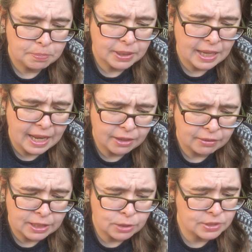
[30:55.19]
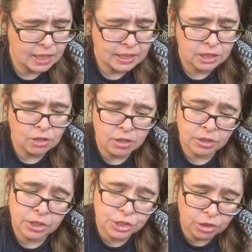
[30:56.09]
But Harry, you said he'd gone
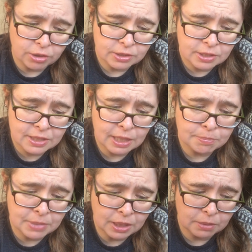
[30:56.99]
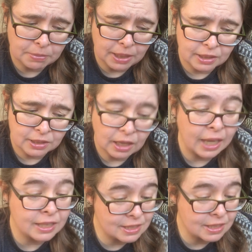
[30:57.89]
on a jaunt to see a milkmaid.
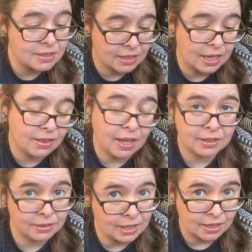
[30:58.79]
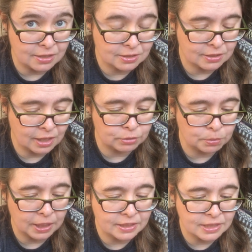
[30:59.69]
I did say that, yes, I
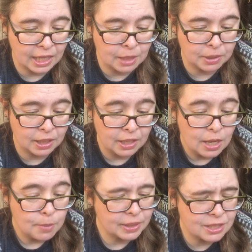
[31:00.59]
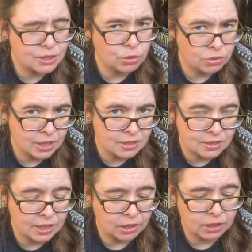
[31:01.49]
replied to Emma, but I don't
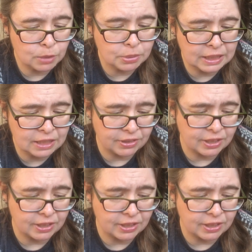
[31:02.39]
necessarily believe